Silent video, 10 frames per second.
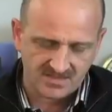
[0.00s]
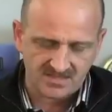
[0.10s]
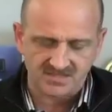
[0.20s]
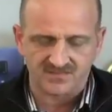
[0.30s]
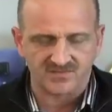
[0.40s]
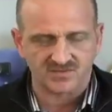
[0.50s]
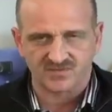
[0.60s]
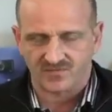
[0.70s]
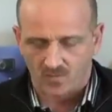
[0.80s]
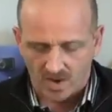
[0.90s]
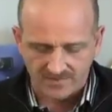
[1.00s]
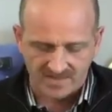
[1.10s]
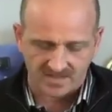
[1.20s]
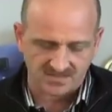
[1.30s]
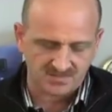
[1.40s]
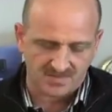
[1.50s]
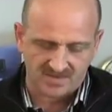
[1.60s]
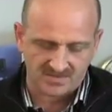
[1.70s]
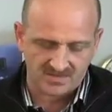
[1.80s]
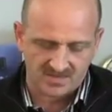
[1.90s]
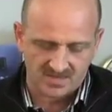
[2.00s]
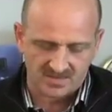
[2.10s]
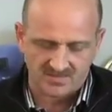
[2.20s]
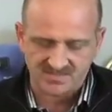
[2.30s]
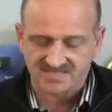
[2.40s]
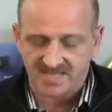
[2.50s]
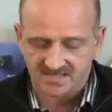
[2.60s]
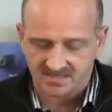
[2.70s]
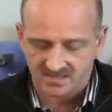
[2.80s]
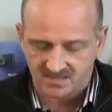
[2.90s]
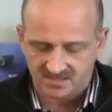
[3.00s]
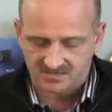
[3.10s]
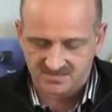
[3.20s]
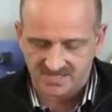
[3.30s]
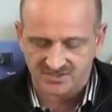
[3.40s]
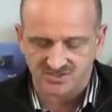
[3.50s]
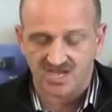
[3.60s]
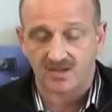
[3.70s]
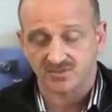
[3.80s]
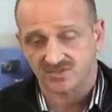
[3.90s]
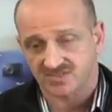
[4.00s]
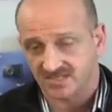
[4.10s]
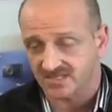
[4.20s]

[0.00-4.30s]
ease of use of a white balance button, a steady shot, which is